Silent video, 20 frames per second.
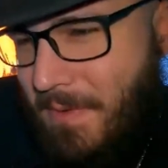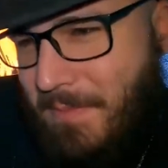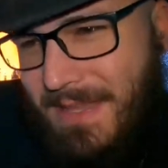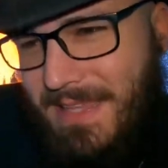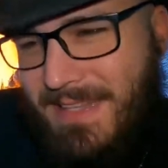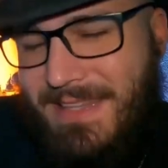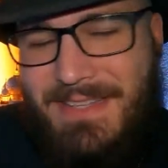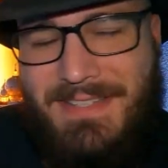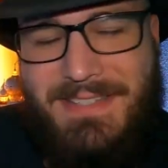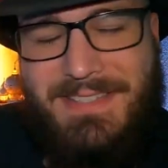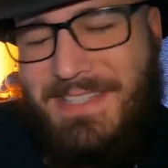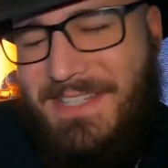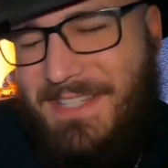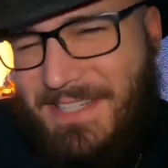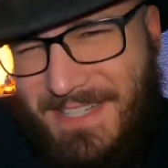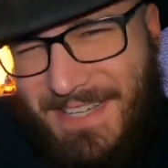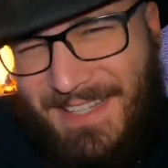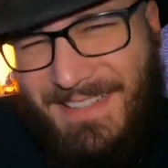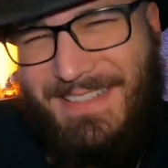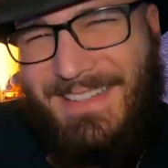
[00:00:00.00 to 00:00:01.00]
I mean, there's
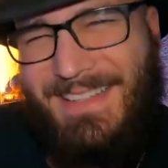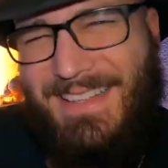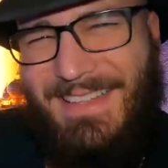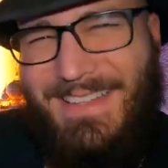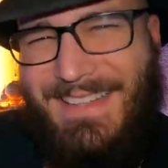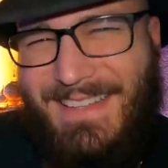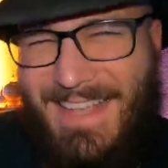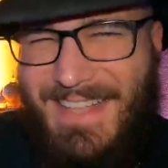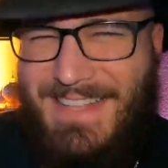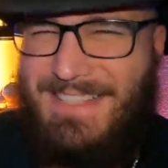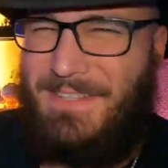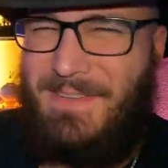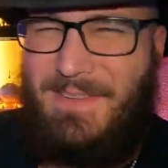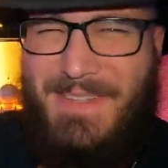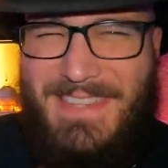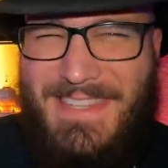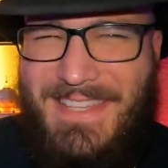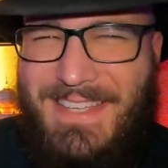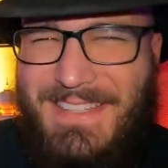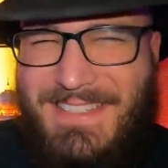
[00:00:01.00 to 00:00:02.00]
just that's
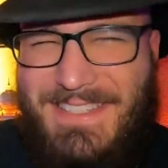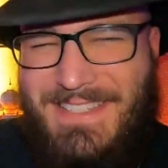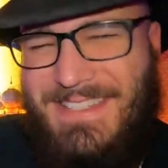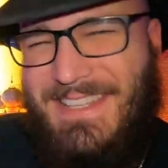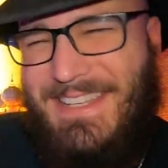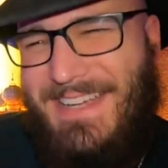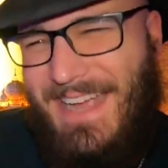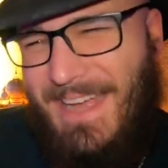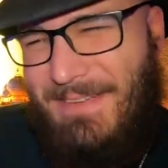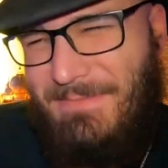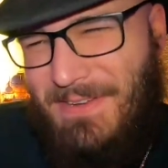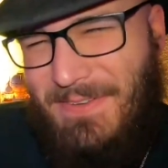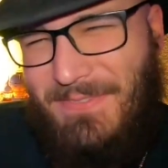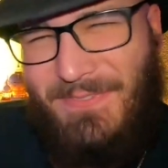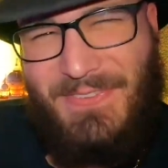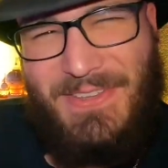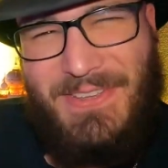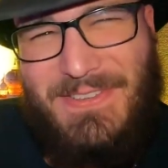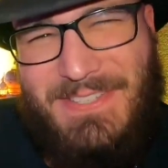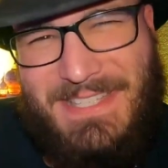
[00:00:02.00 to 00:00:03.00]
one thing I was just like, I'm
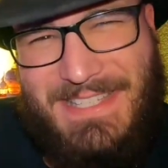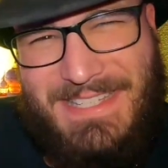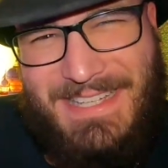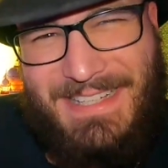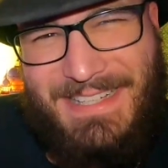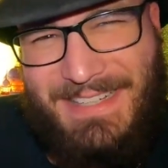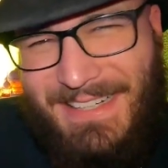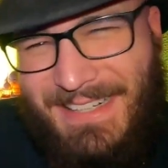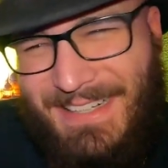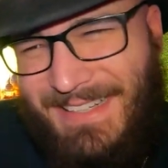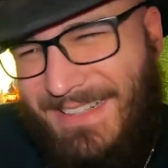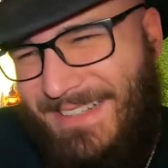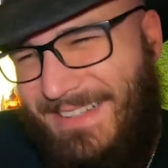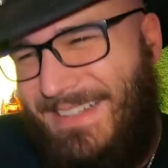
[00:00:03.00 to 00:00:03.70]
confused here.